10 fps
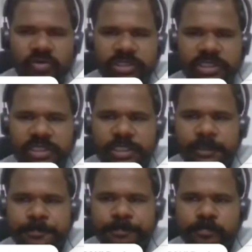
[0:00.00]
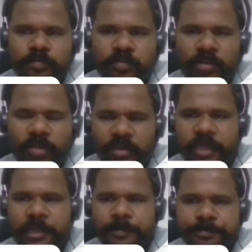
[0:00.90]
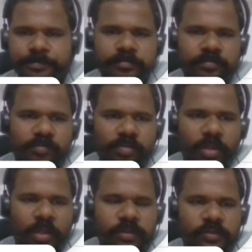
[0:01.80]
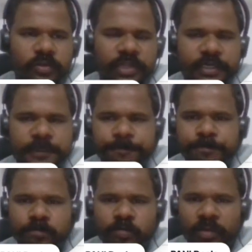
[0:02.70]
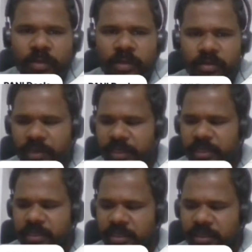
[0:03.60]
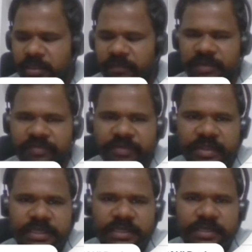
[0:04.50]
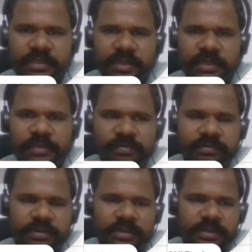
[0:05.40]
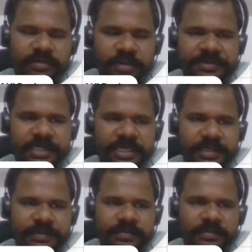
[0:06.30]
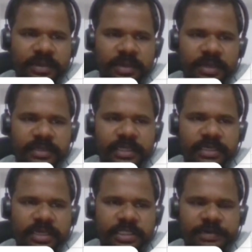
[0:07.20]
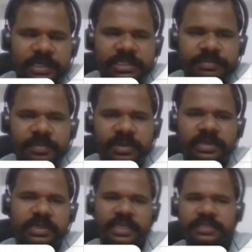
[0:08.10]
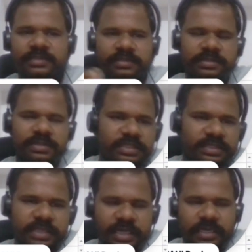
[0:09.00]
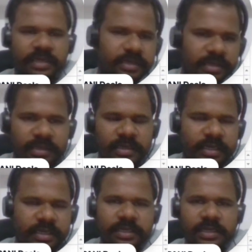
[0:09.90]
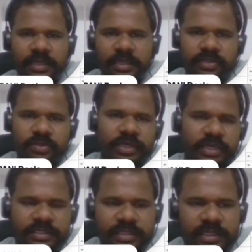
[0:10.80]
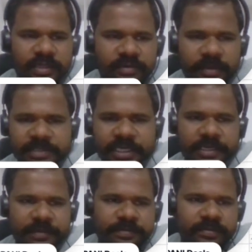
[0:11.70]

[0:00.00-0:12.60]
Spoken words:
Google Sheet. Okay, so that you can verify it on the website, and then Spread Simple takes this data and show it as on the website.